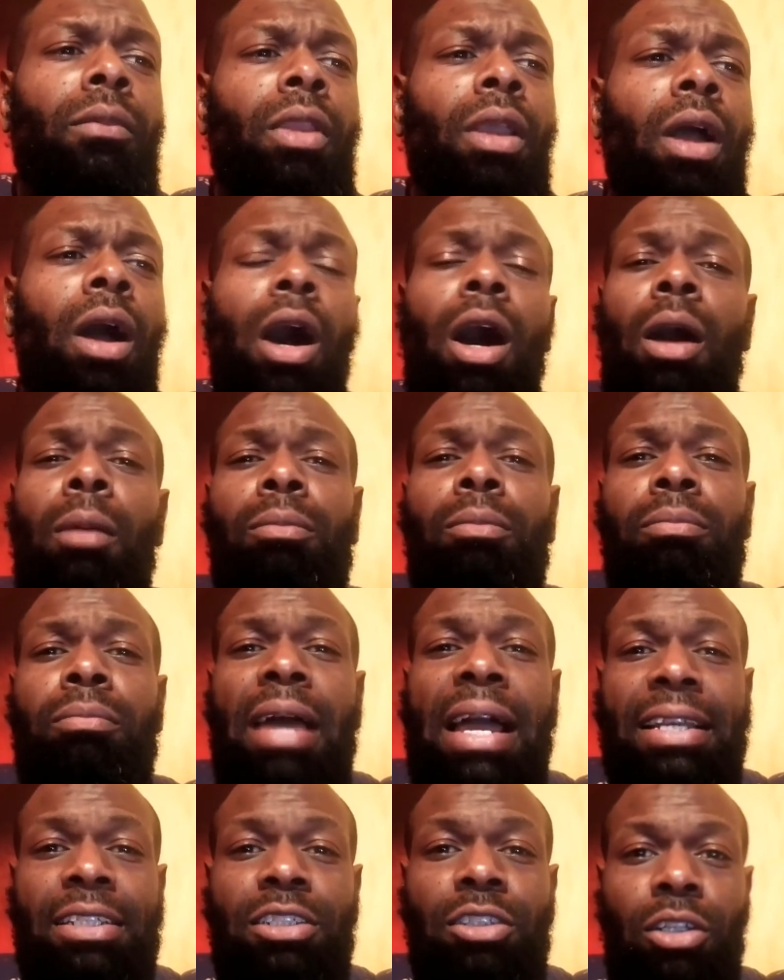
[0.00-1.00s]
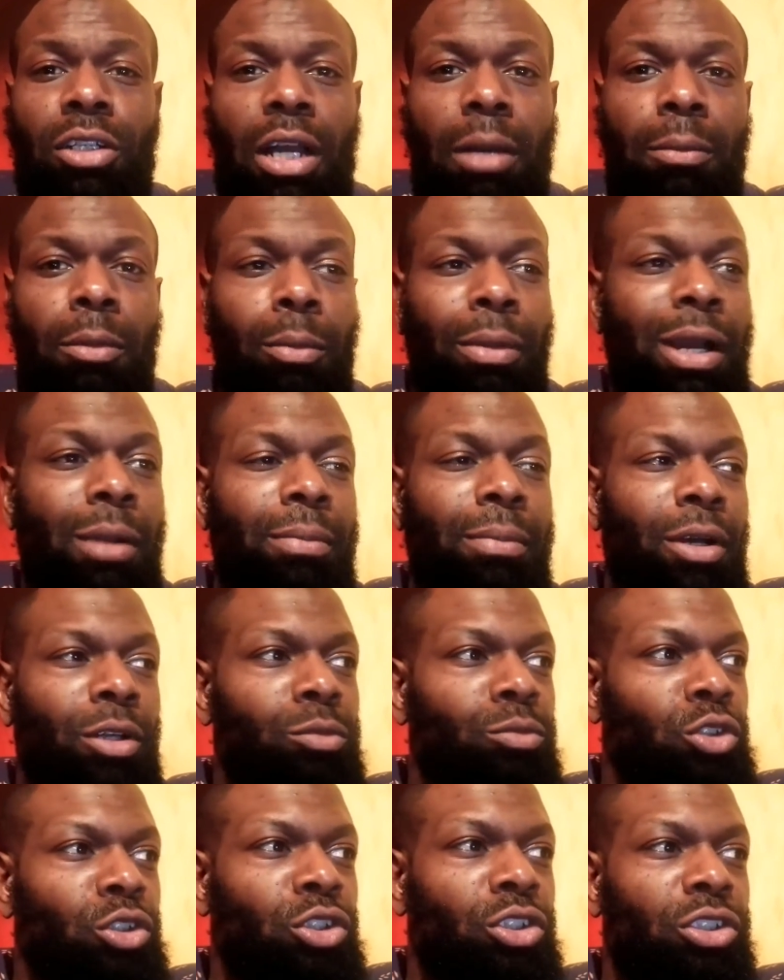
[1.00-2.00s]
Um, Max, look, I'm a brown belt
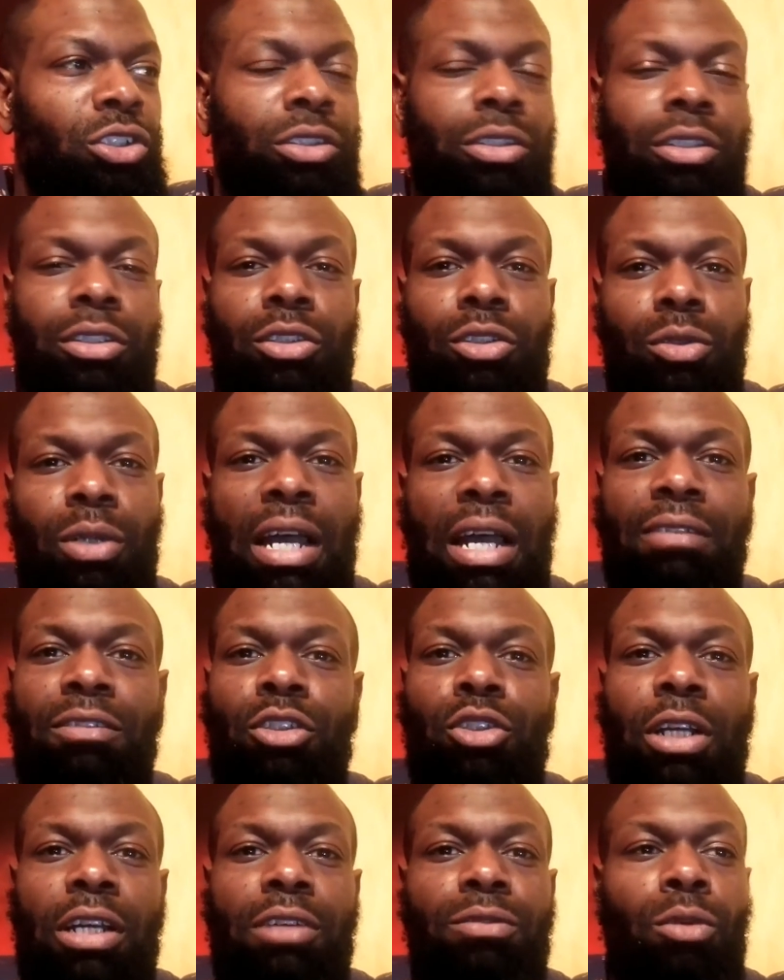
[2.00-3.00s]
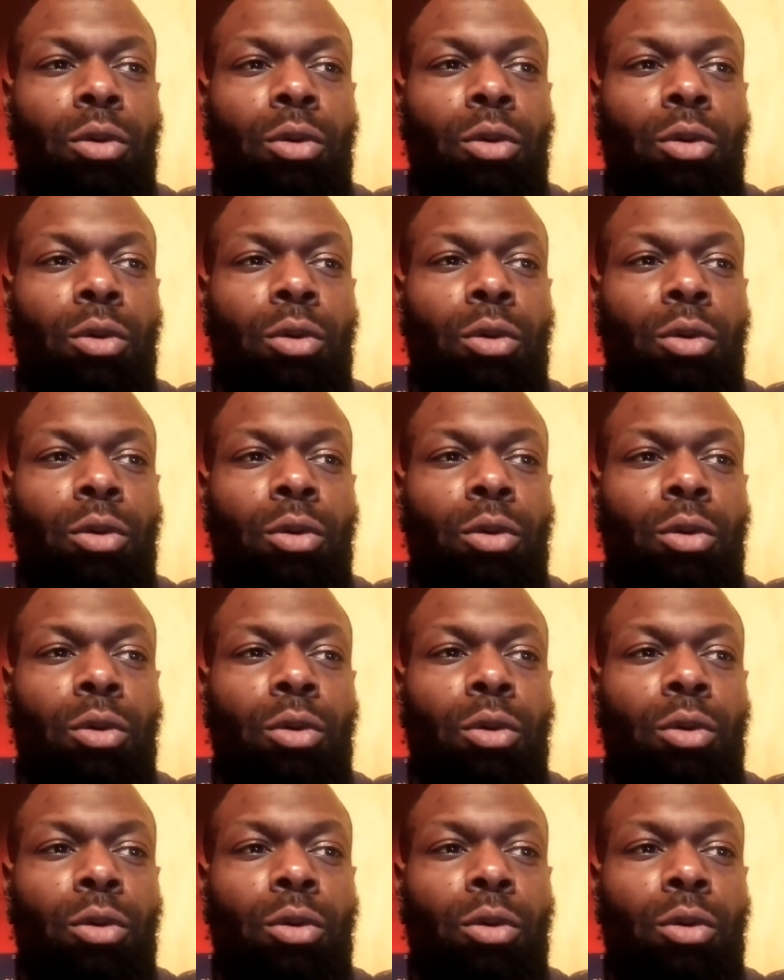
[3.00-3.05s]
in jiu-jitsu. I haven't trained for a